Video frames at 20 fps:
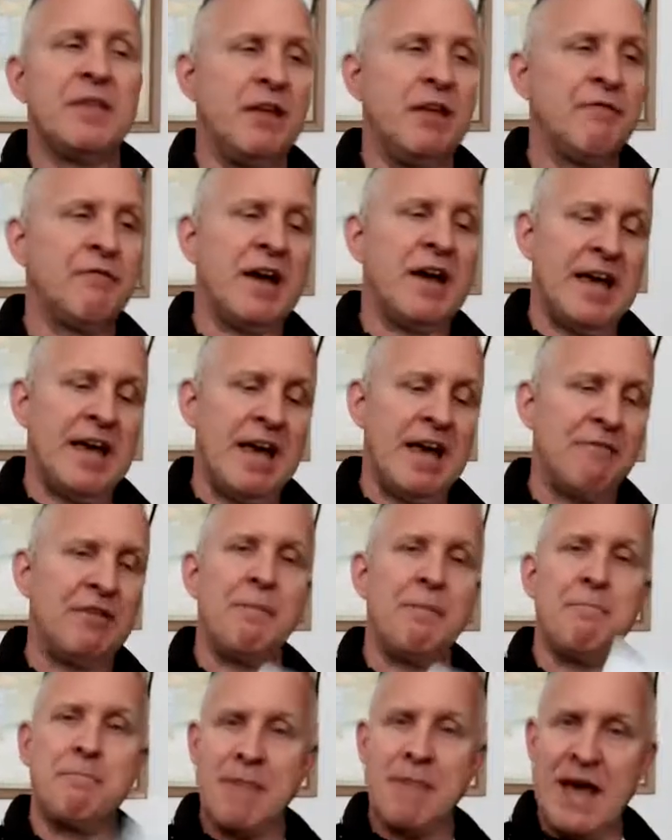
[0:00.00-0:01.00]
If I have
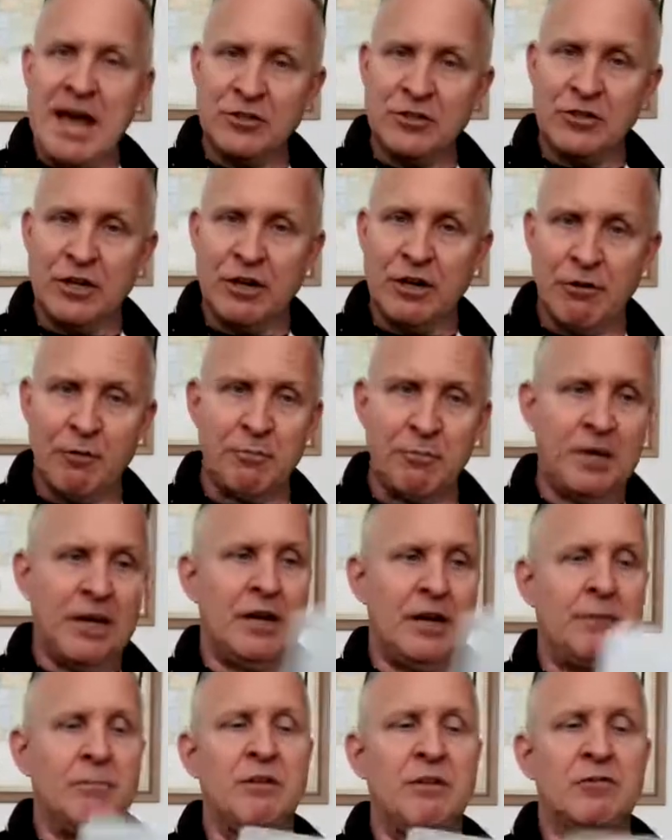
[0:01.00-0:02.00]
an imaginary
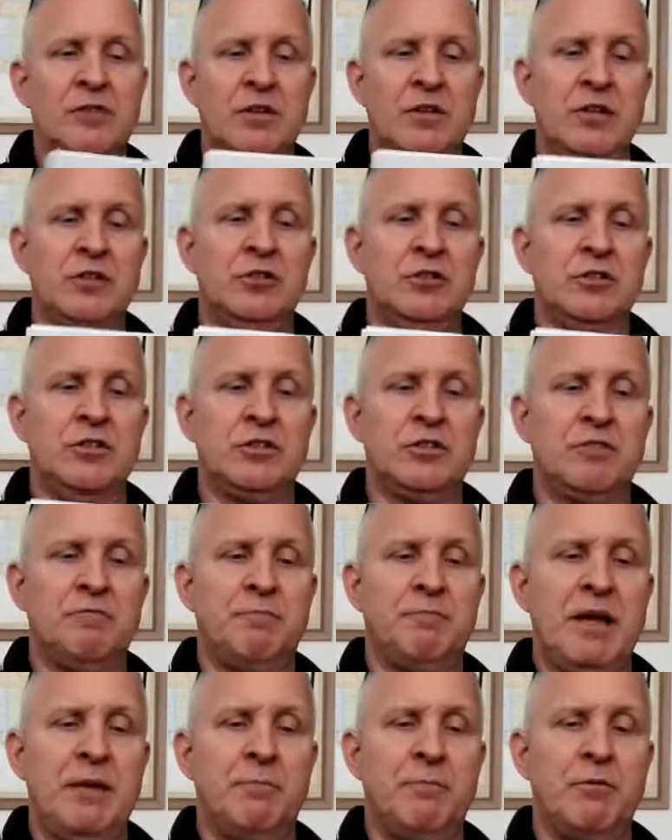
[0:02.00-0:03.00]
plane, I'm using these sheets
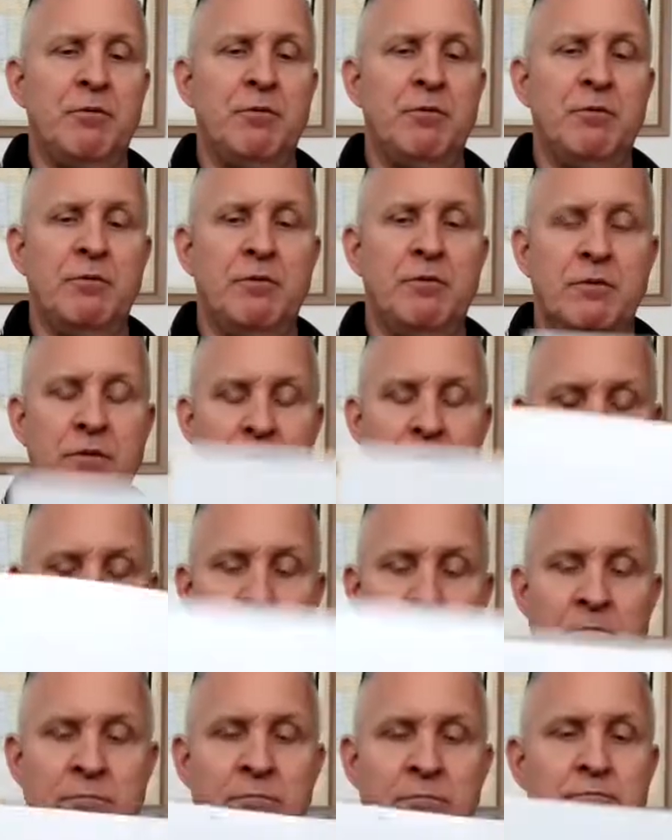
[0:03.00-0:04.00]
of paper
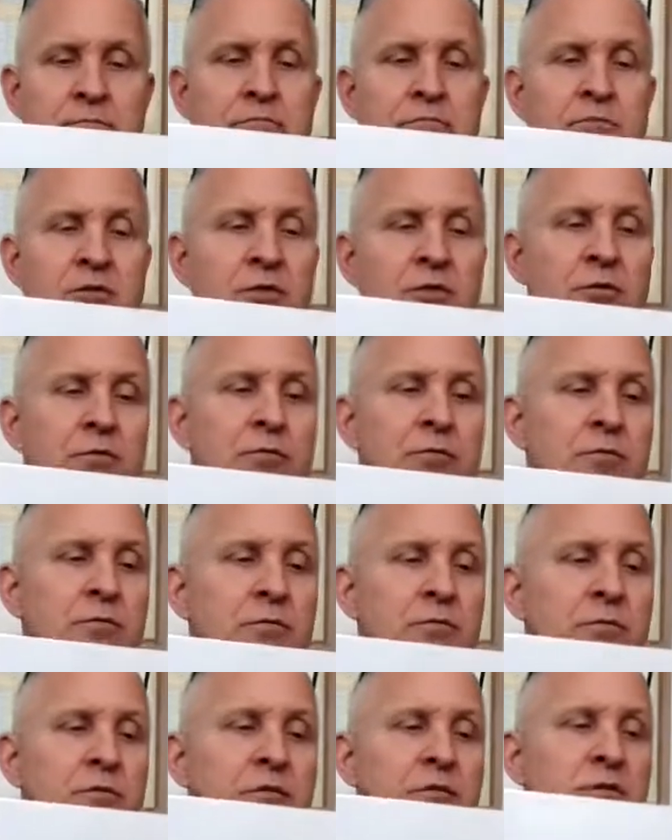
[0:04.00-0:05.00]
um, to,
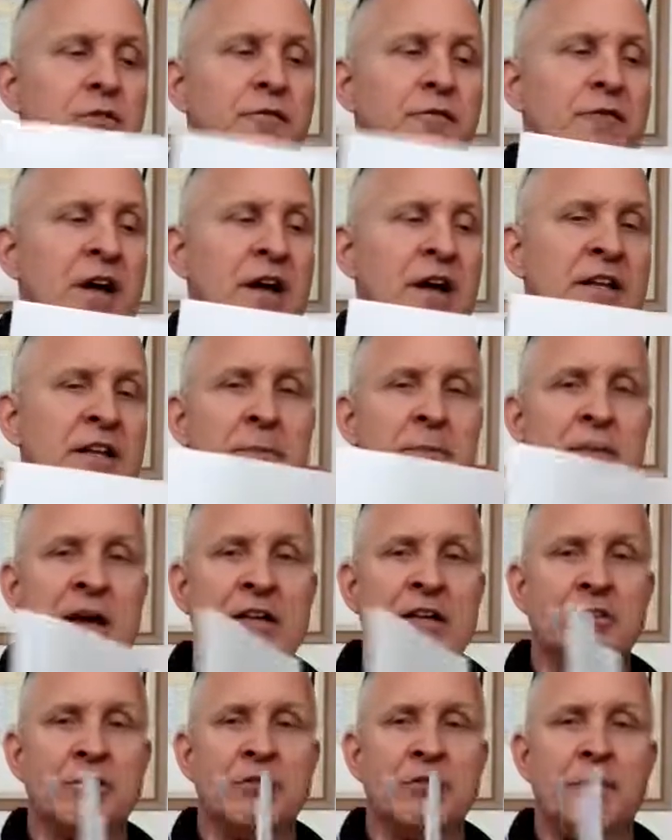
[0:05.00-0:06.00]
to define that
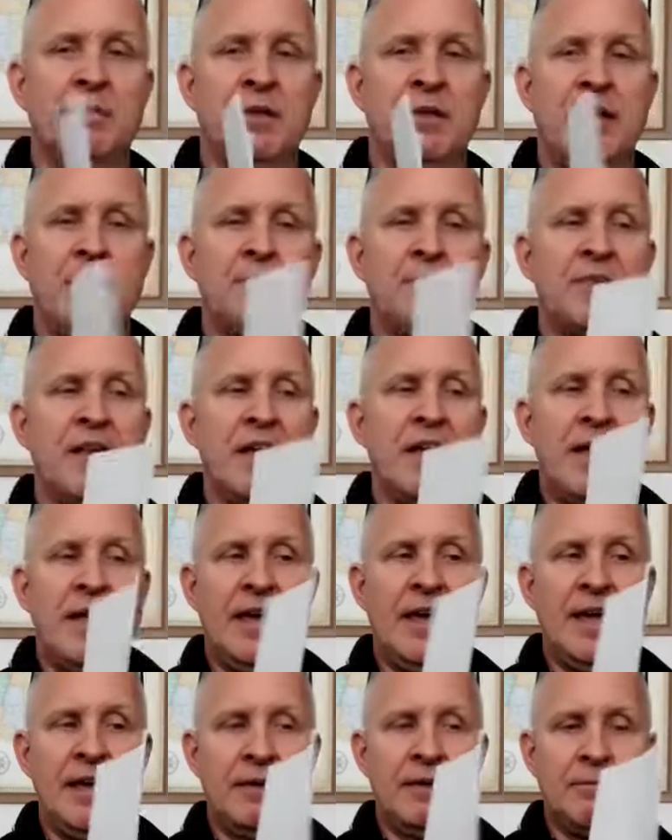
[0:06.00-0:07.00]
imaginary plane.
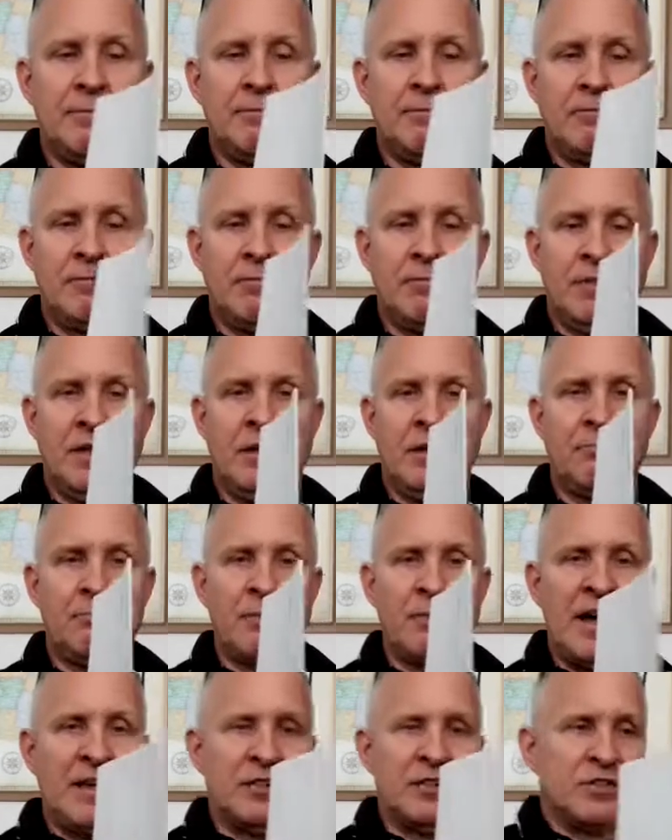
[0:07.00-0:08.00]
It, it
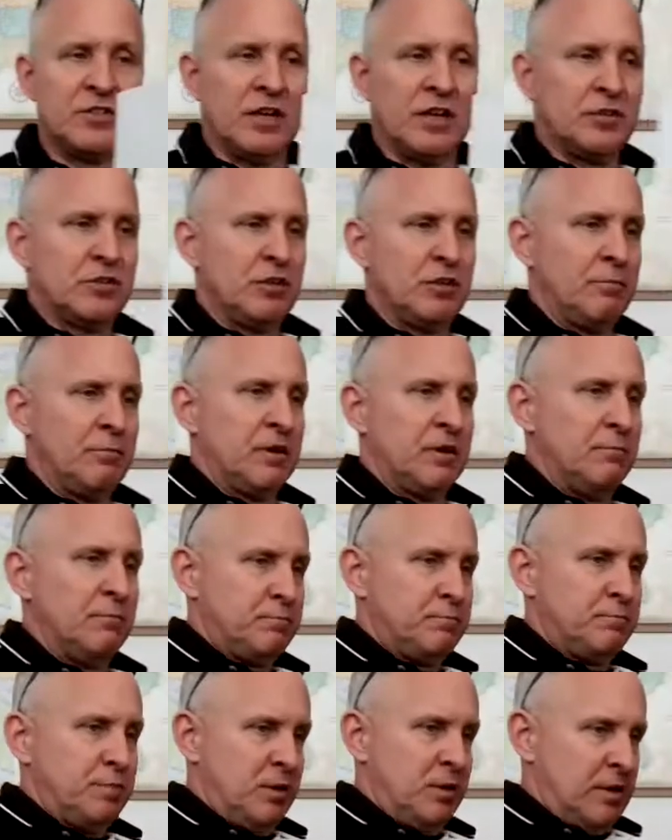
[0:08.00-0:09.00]
bisects, so I'm gonna
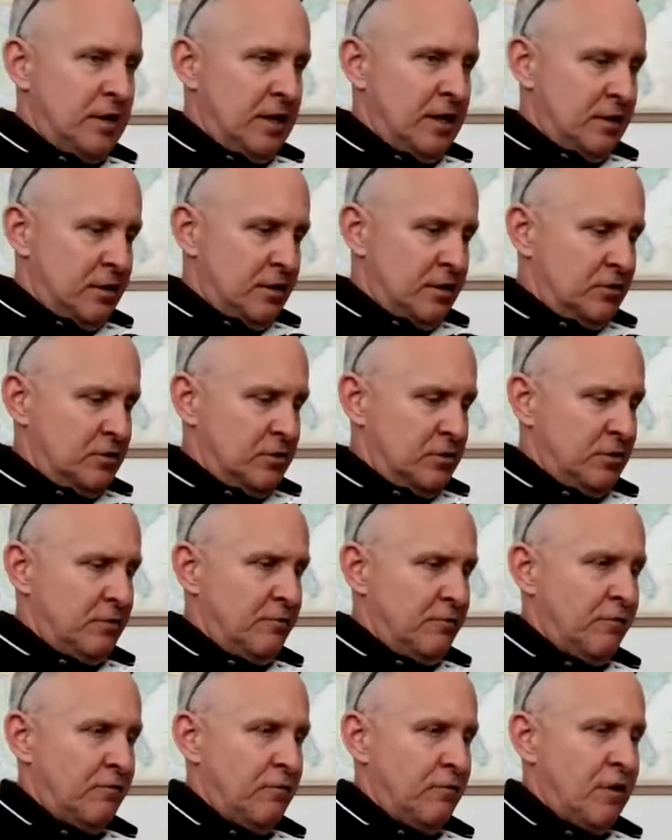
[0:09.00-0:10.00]
put it like this
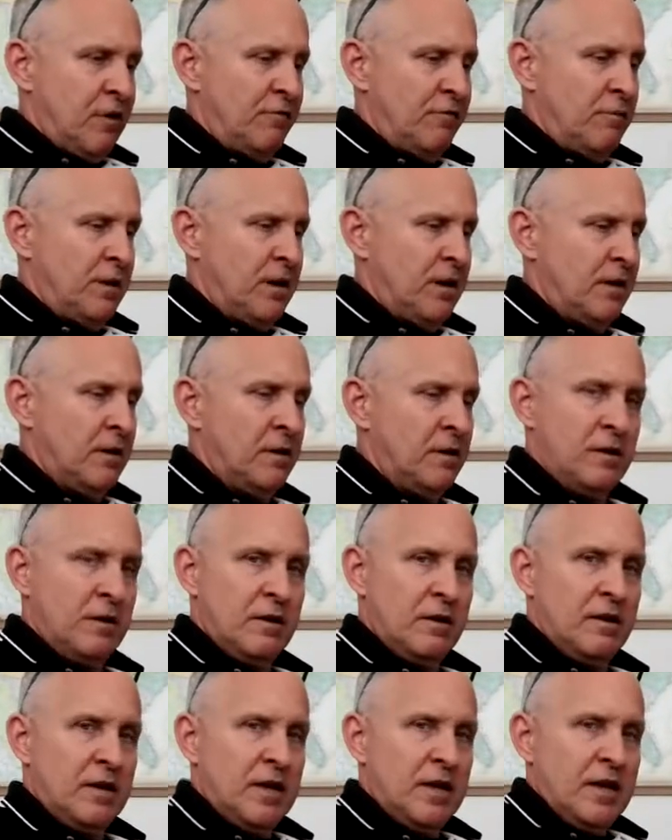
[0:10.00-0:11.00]
in front of me.
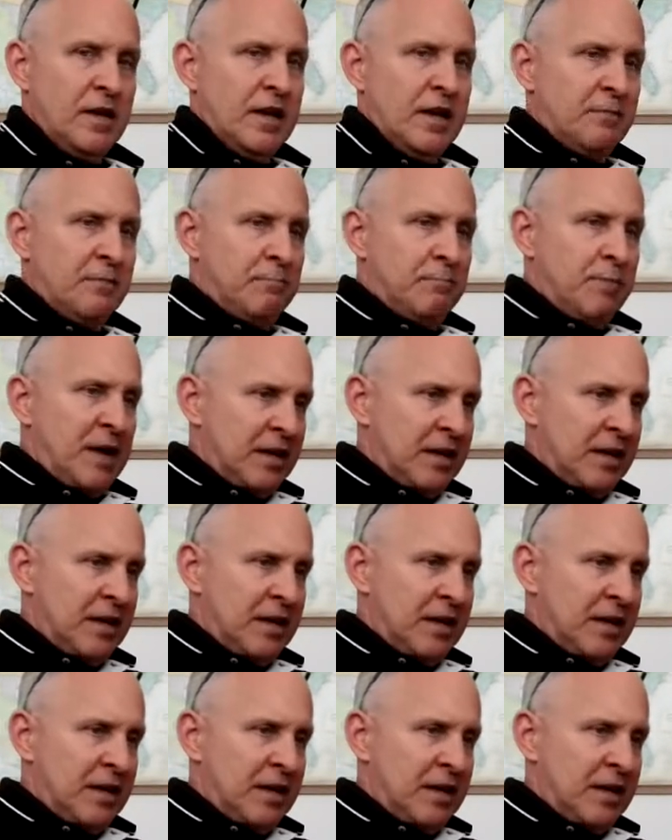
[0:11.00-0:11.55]
It